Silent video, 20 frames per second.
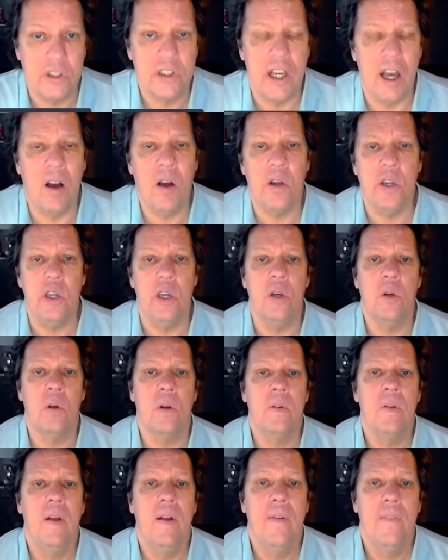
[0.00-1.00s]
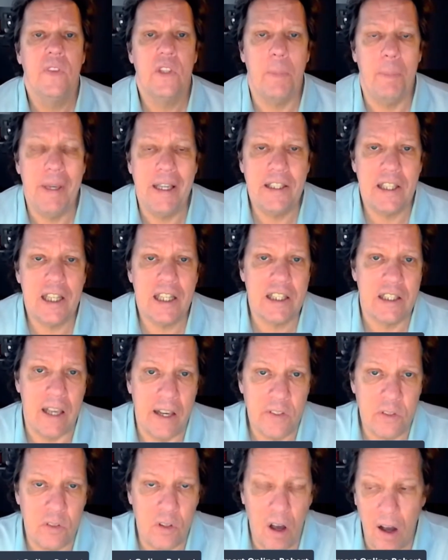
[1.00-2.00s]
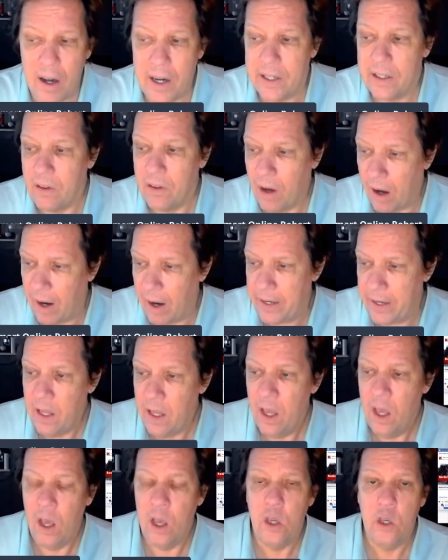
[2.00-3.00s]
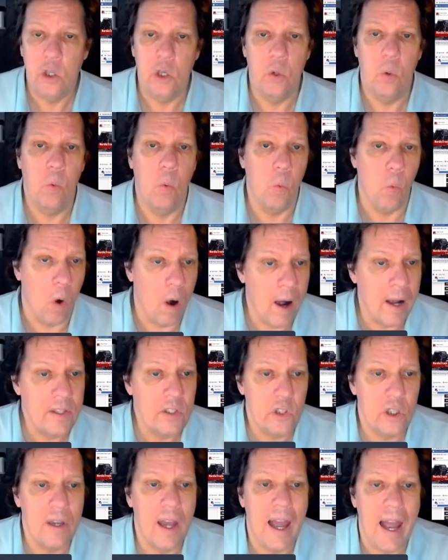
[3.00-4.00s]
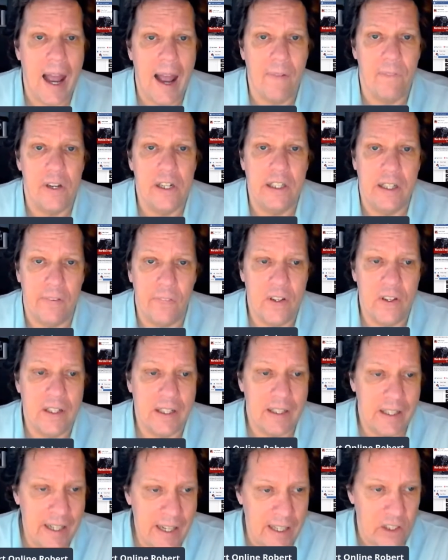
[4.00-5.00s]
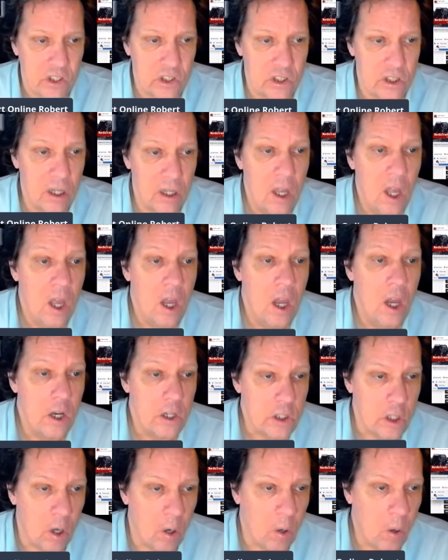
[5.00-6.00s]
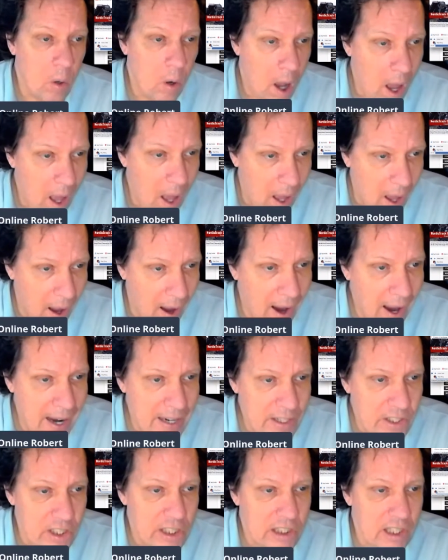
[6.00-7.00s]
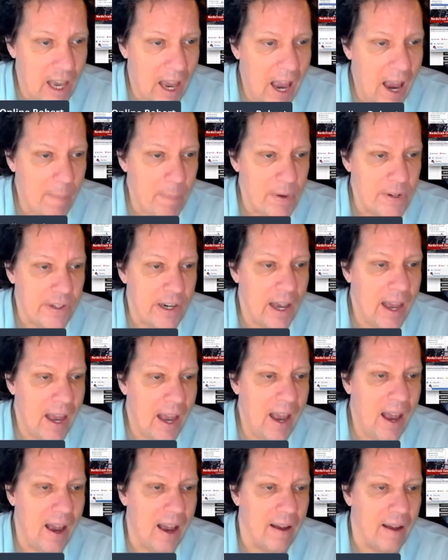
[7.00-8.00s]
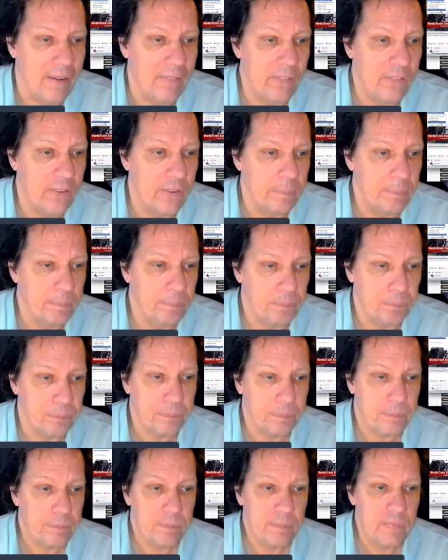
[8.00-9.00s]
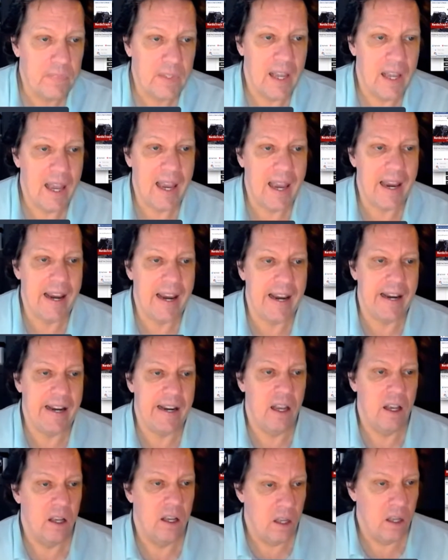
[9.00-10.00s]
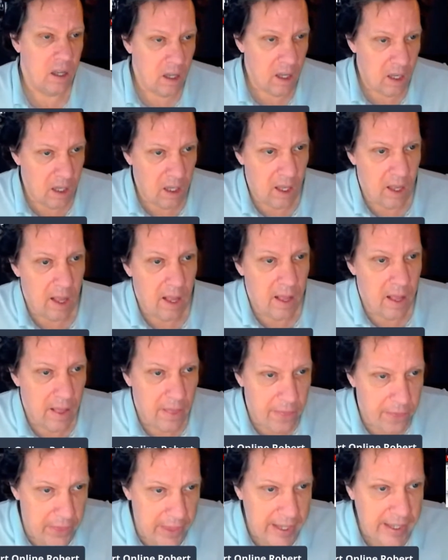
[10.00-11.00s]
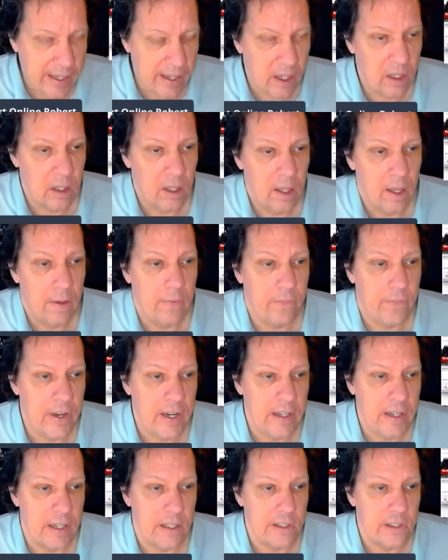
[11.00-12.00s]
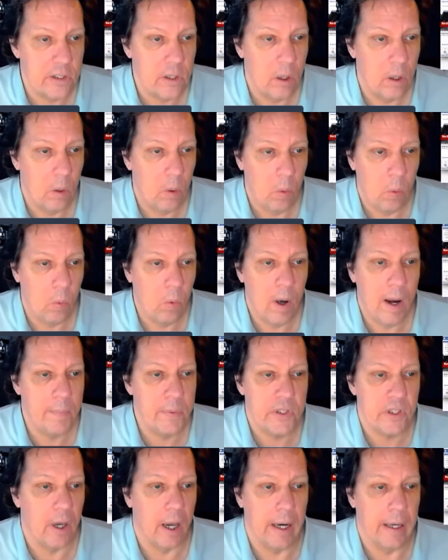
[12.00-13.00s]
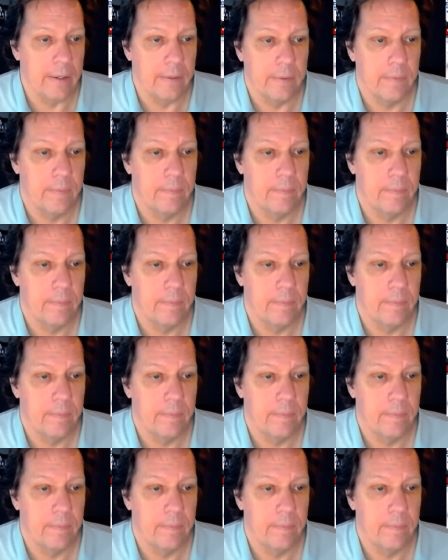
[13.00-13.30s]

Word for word: tell you to be successful online, you want to have a different niche. So I just happen to have a Think Fitness website.